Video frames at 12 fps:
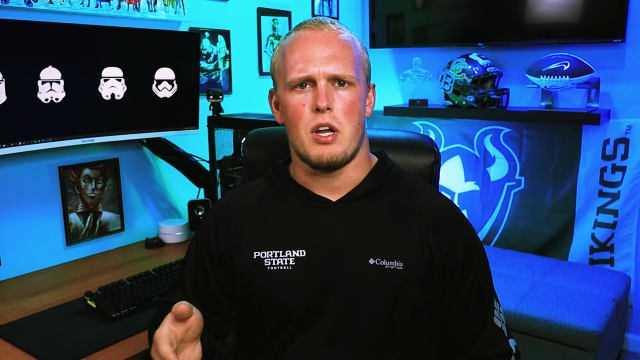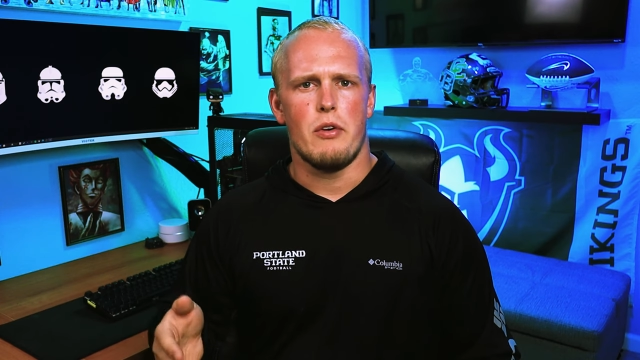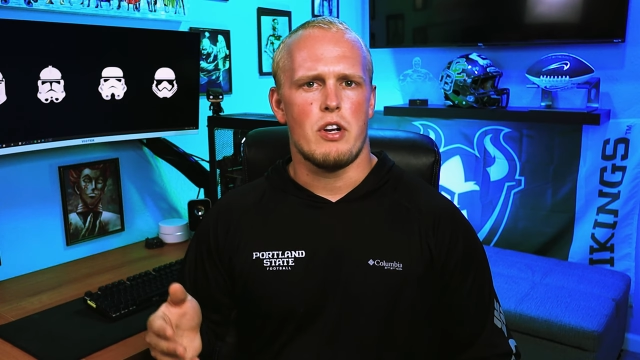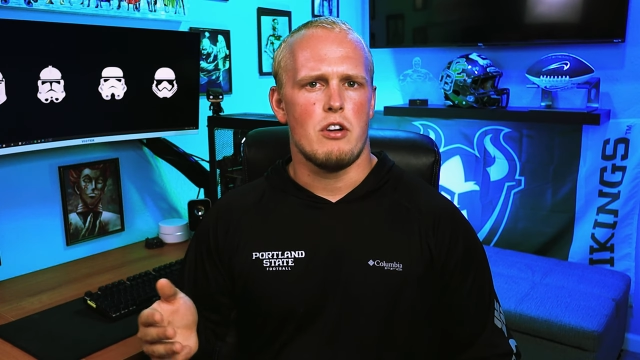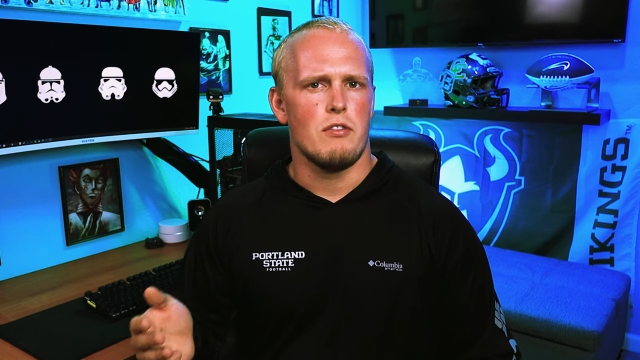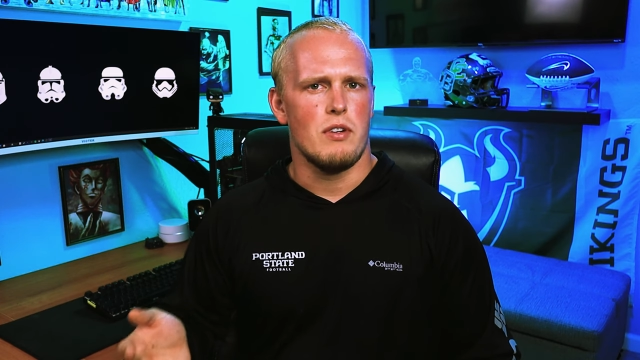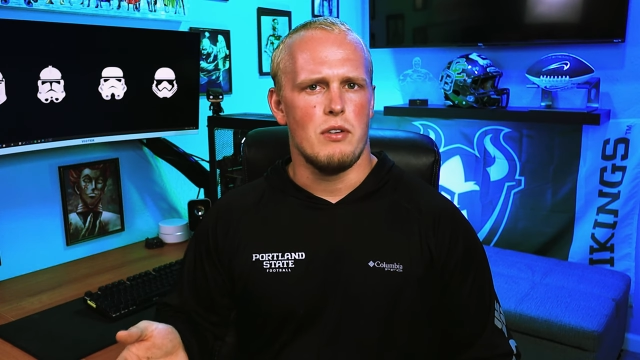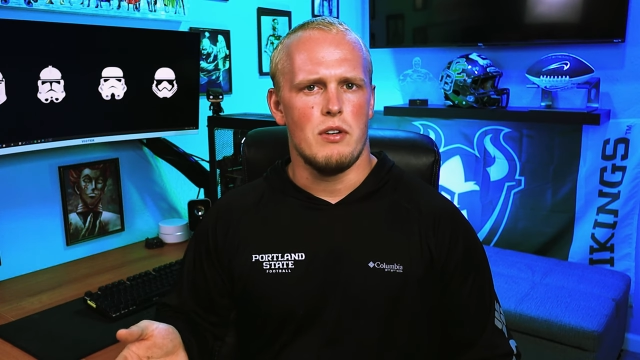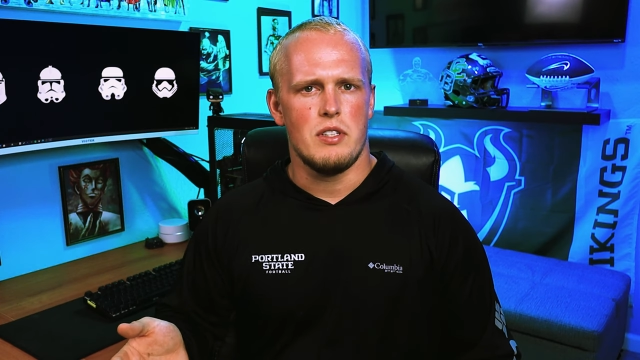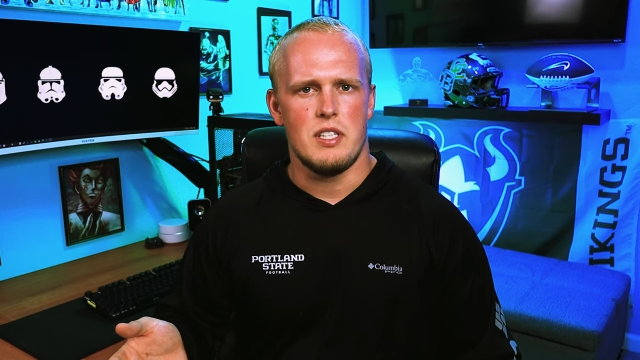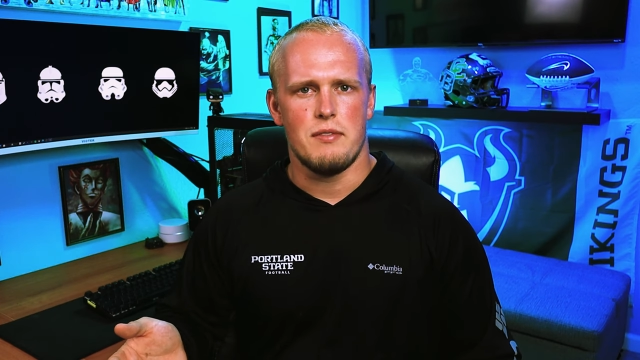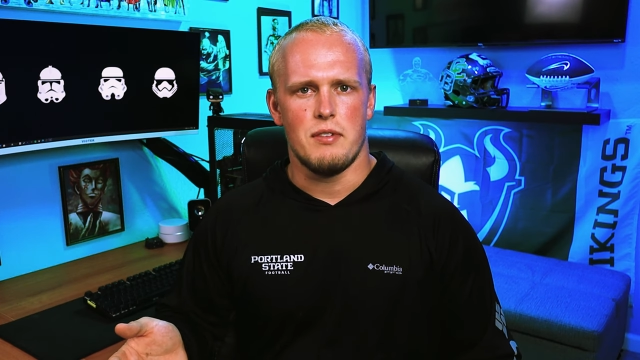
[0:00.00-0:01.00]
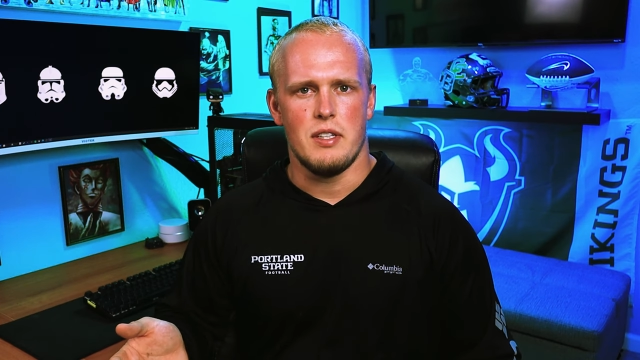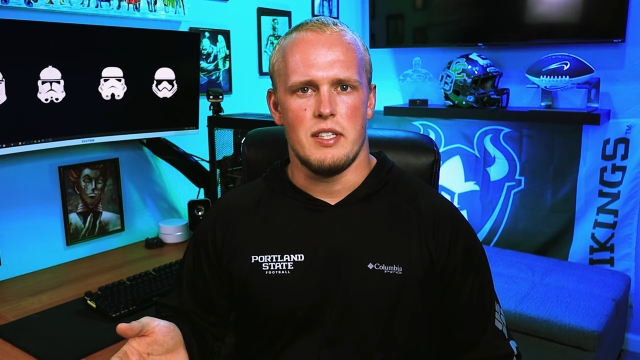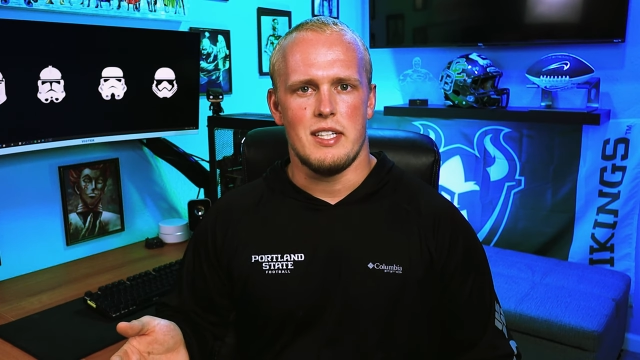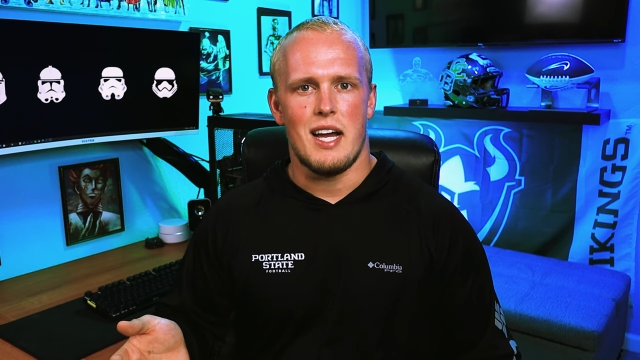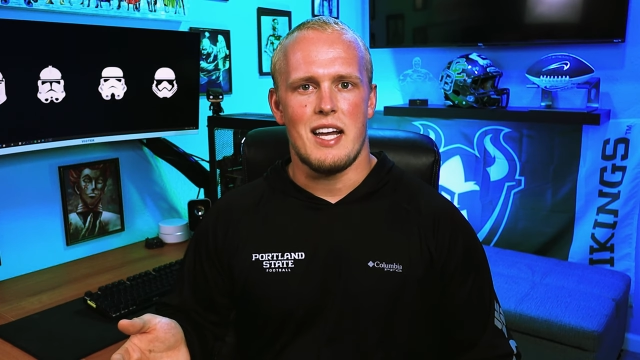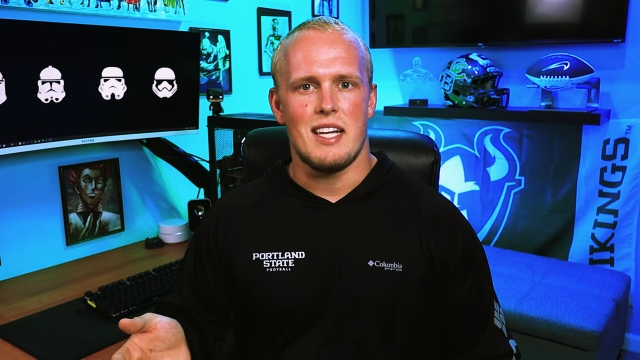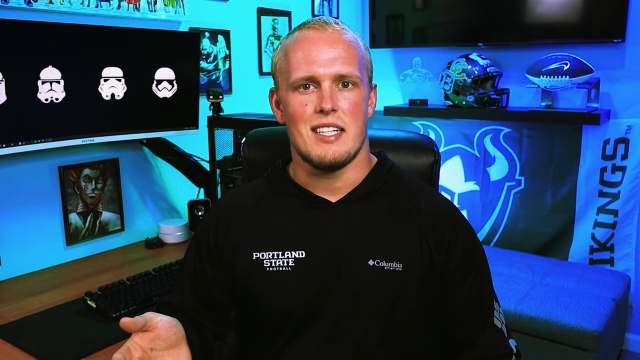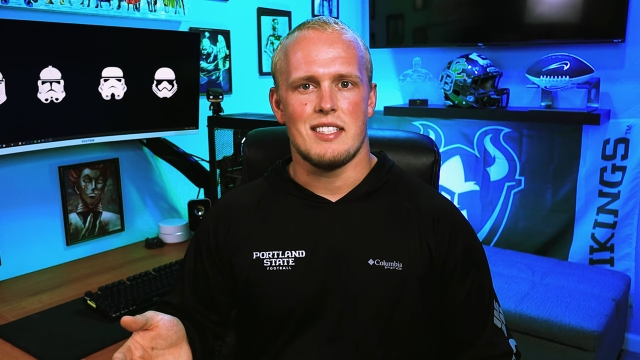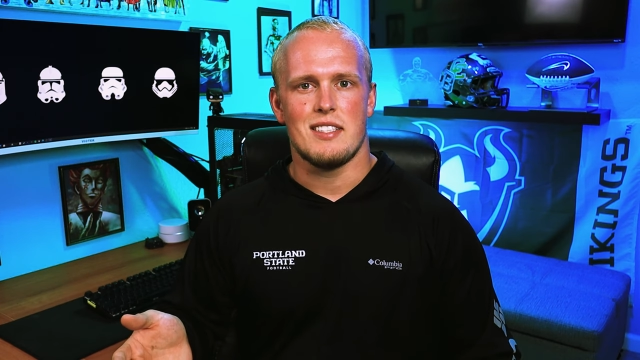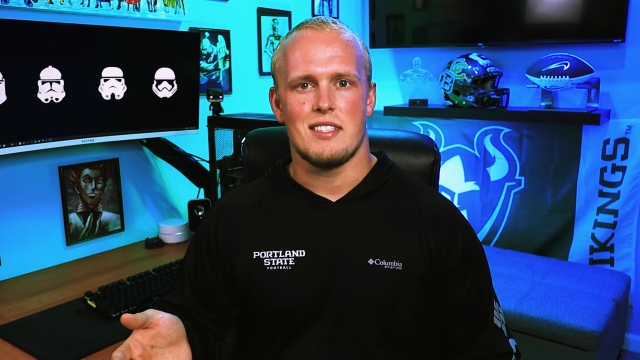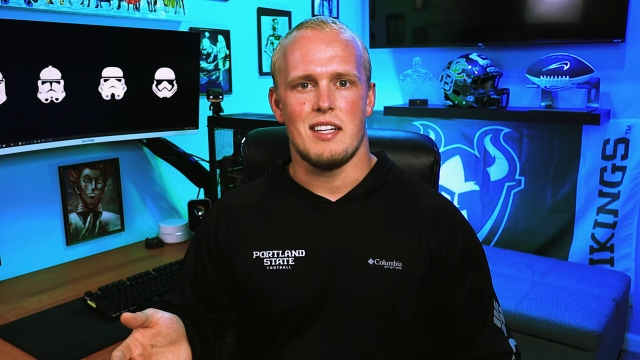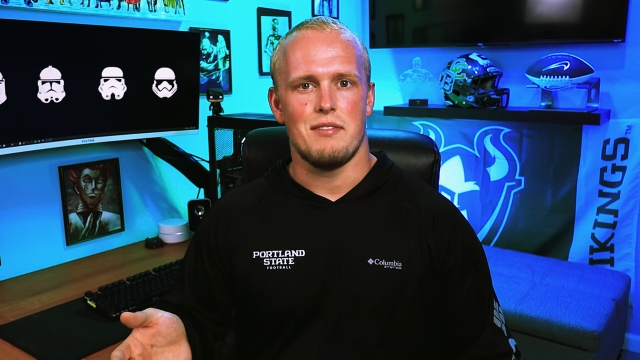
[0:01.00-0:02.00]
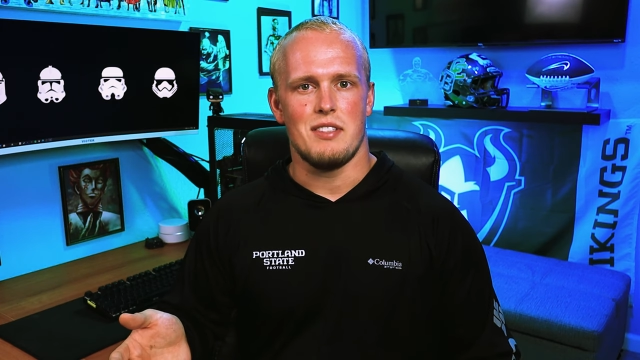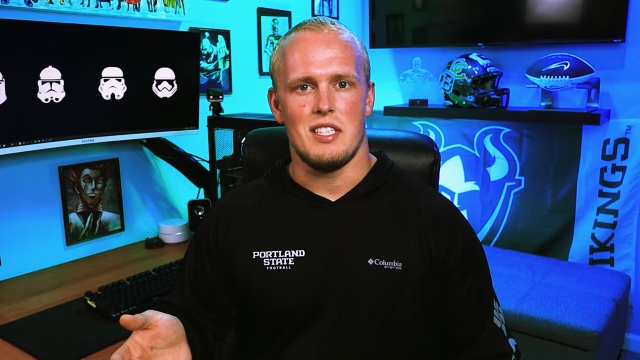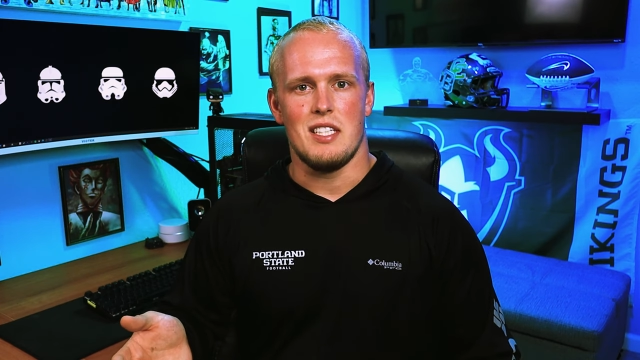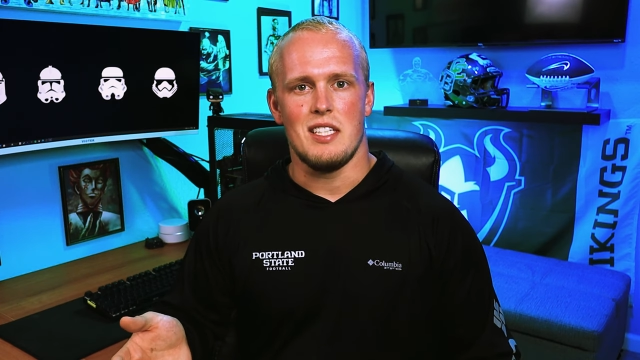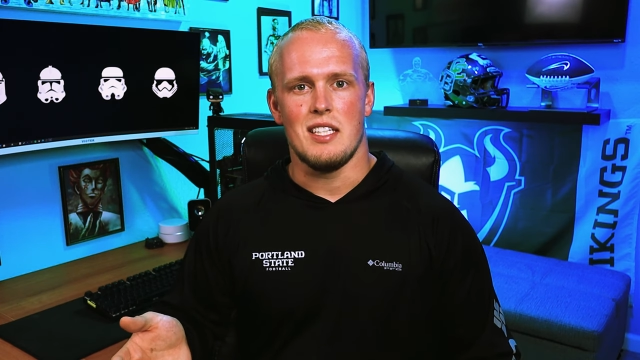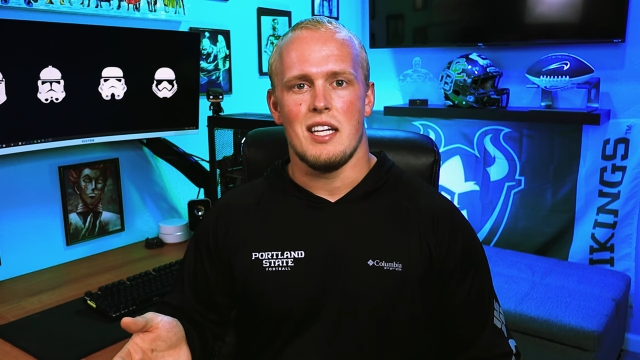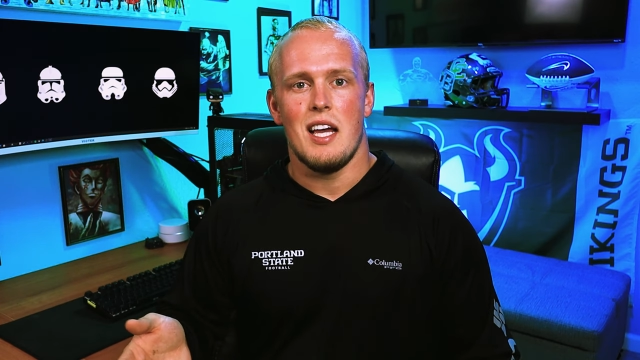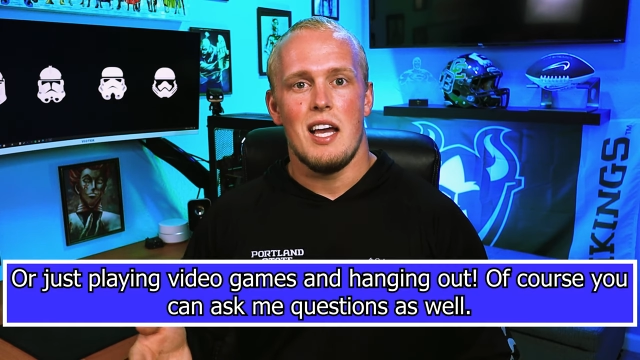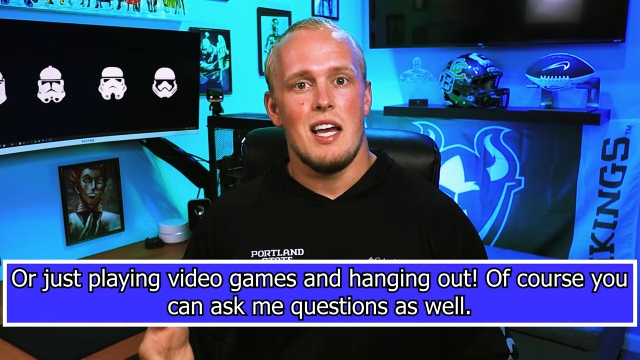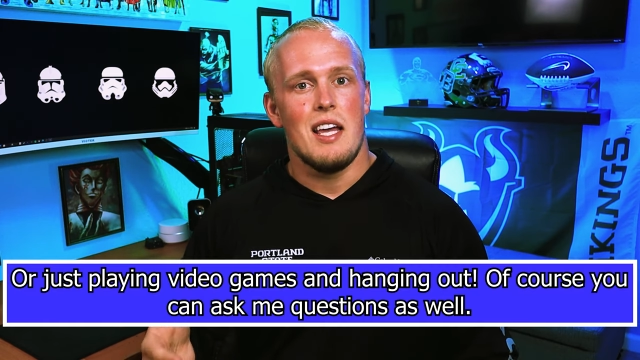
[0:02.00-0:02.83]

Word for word: going over different diets, stuff to eat,